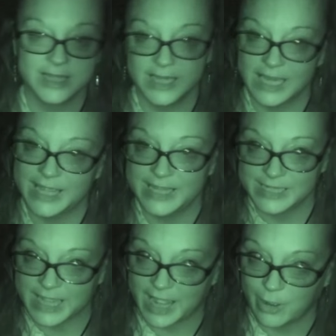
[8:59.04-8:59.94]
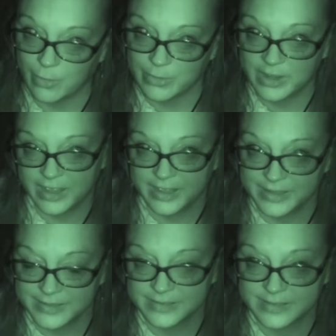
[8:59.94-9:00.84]
laying down
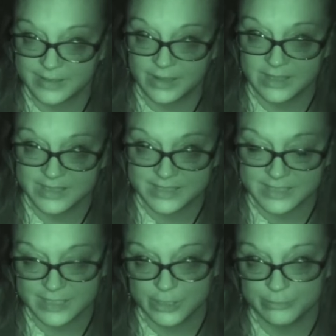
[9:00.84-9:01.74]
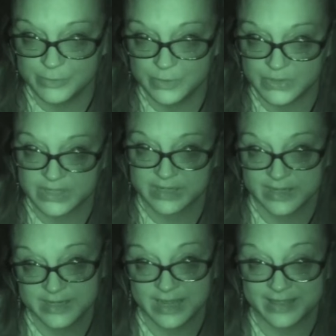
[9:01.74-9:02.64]
and listening to music,
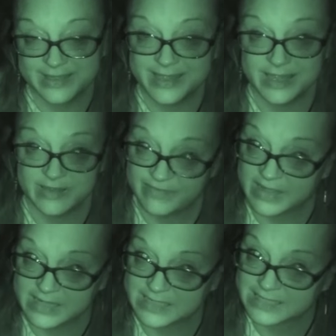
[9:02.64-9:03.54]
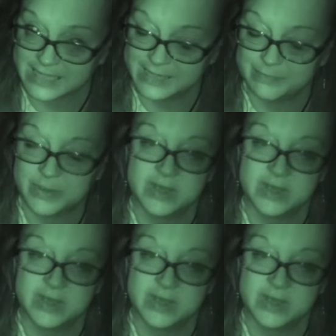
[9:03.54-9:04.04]
and I think he fell asleep.